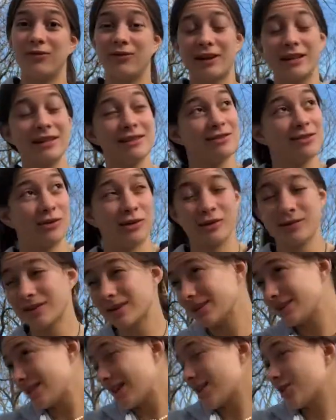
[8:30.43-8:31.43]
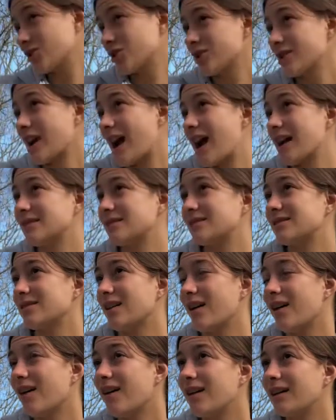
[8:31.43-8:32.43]
Funny story with this actually. I
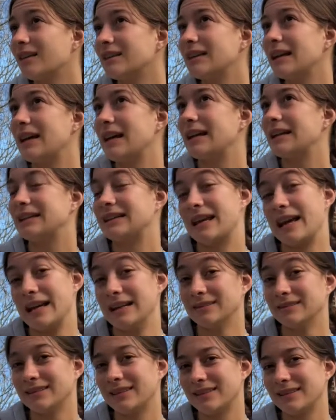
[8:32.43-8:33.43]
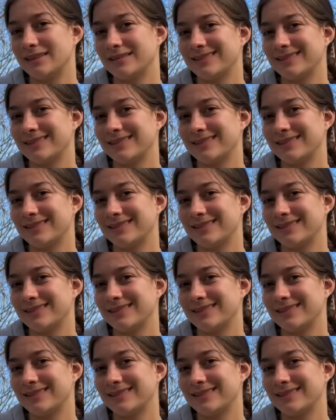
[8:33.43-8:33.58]
saw Caitlyn.